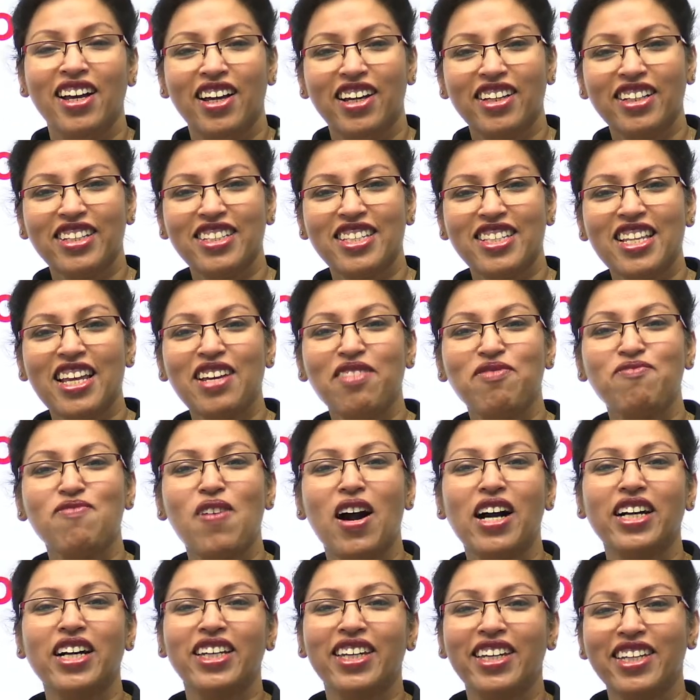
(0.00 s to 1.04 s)
And it's like
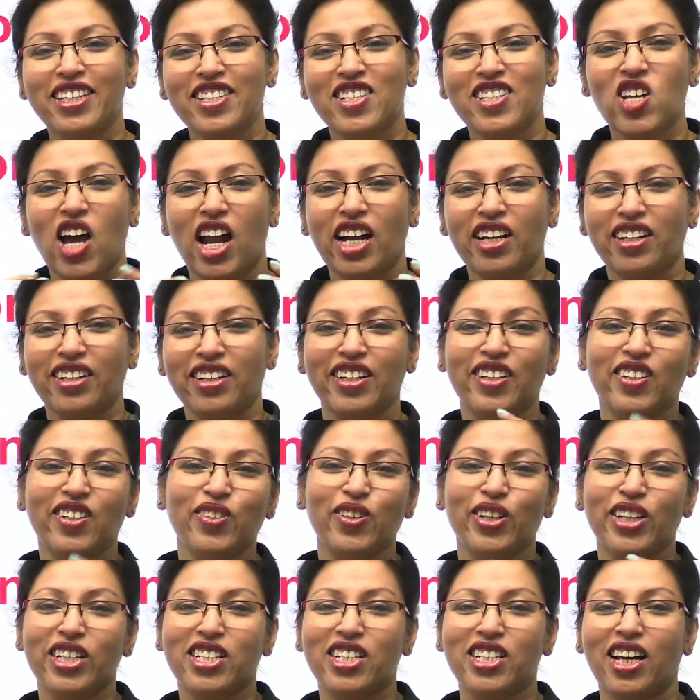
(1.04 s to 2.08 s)
monkeys chattering to
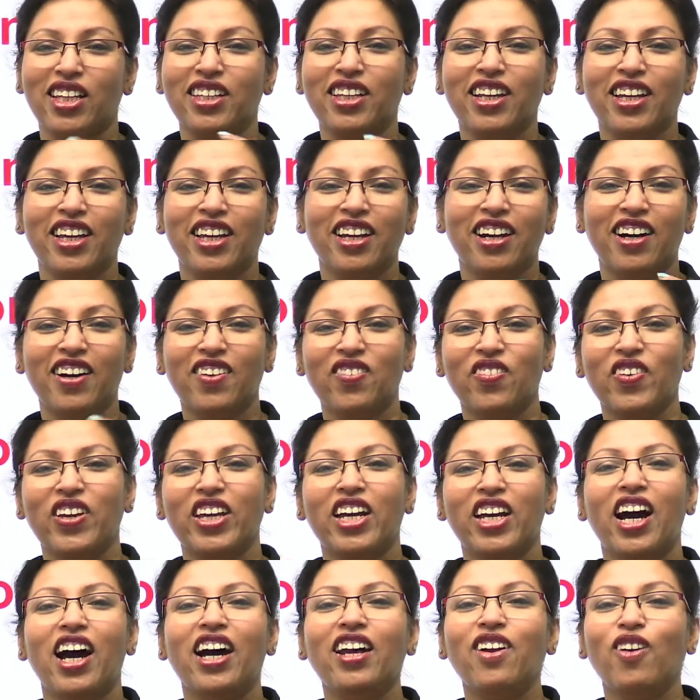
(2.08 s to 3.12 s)
each other. Here we
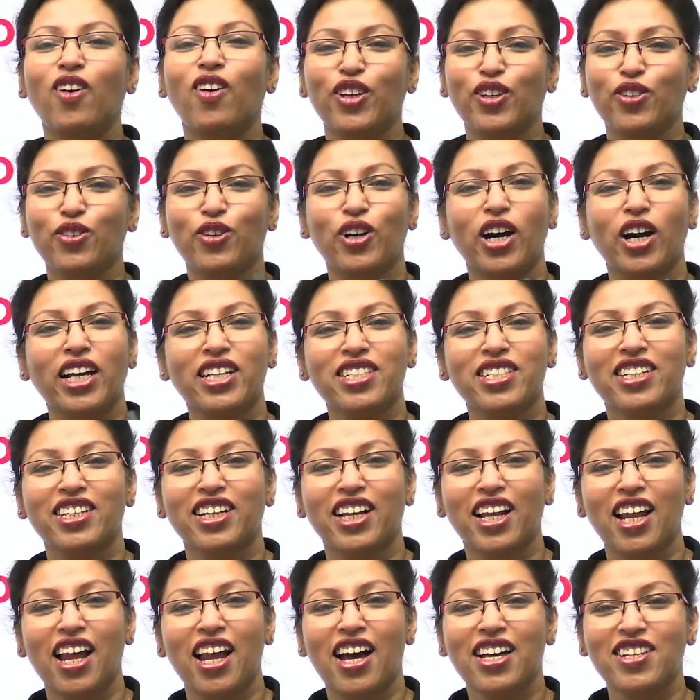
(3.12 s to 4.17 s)
are, or you guys in
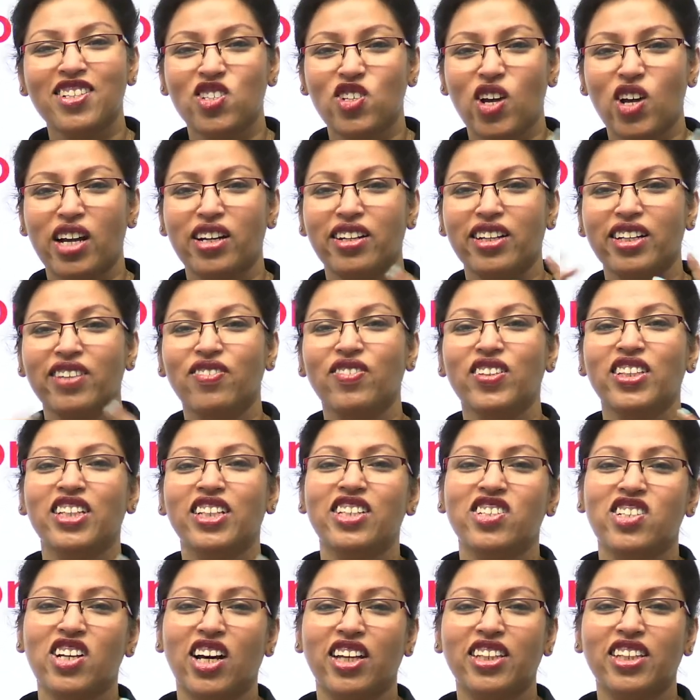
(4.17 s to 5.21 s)
class chattering with
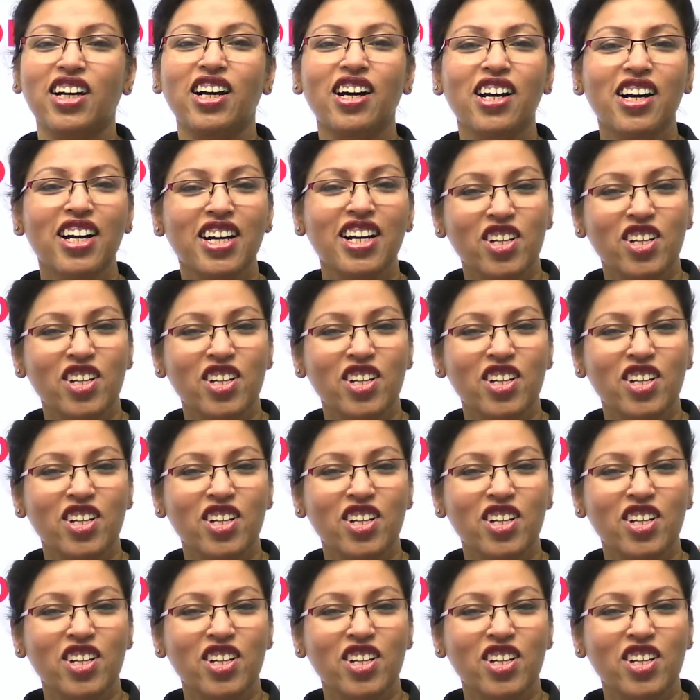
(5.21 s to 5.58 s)
each other.